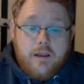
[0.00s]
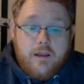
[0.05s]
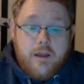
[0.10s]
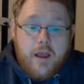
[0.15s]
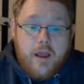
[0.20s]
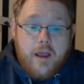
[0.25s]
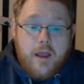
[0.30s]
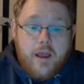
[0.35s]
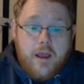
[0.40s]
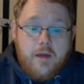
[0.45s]

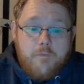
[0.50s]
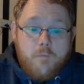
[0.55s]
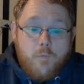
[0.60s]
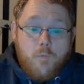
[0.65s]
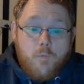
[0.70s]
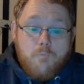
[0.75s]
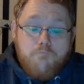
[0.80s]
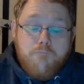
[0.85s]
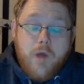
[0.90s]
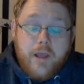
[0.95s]

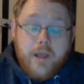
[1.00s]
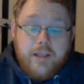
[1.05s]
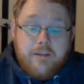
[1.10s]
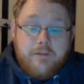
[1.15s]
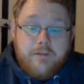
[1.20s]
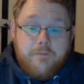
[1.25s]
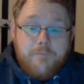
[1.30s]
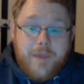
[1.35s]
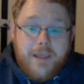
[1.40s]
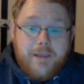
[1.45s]

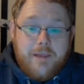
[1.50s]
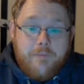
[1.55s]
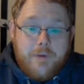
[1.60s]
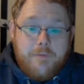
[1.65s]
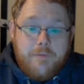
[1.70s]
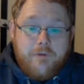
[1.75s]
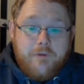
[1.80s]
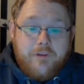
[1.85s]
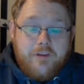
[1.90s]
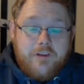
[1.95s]
might make
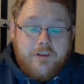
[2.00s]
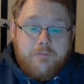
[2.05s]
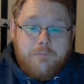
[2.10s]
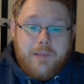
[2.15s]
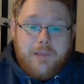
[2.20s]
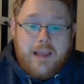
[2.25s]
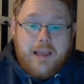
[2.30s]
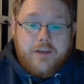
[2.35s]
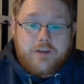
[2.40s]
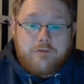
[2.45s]
people
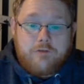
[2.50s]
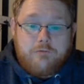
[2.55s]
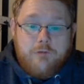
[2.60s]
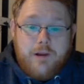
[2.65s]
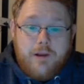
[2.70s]
splash